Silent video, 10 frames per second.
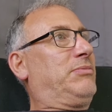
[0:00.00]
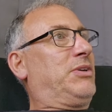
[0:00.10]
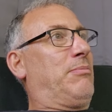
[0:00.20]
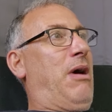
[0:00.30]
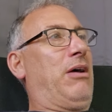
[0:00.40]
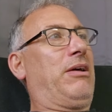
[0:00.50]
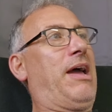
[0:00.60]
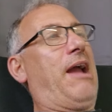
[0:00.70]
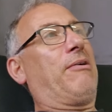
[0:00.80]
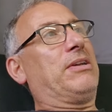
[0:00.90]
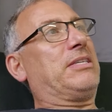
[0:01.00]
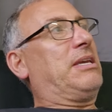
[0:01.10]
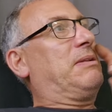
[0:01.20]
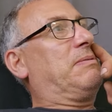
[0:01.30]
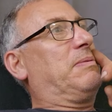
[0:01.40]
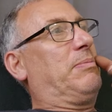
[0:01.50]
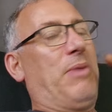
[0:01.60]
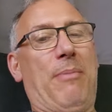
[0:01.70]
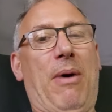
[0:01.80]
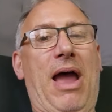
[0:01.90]
Kamala Harris and
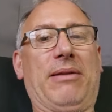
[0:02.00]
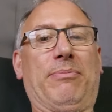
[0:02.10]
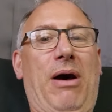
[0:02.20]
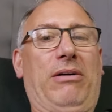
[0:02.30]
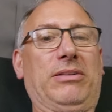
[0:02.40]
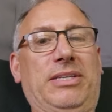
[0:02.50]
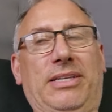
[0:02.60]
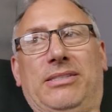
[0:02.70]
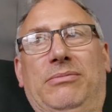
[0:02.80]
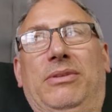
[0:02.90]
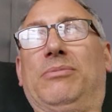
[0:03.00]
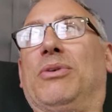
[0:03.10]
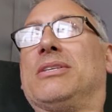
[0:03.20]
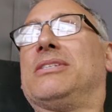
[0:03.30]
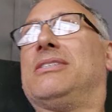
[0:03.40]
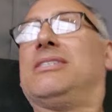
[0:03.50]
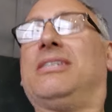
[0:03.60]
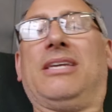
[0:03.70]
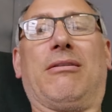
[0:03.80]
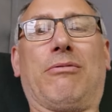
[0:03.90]
a Biden politics and, and
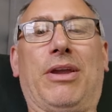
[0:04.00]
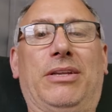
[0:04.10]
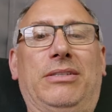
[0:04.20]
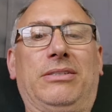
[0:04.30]
presidency? Yeah, right.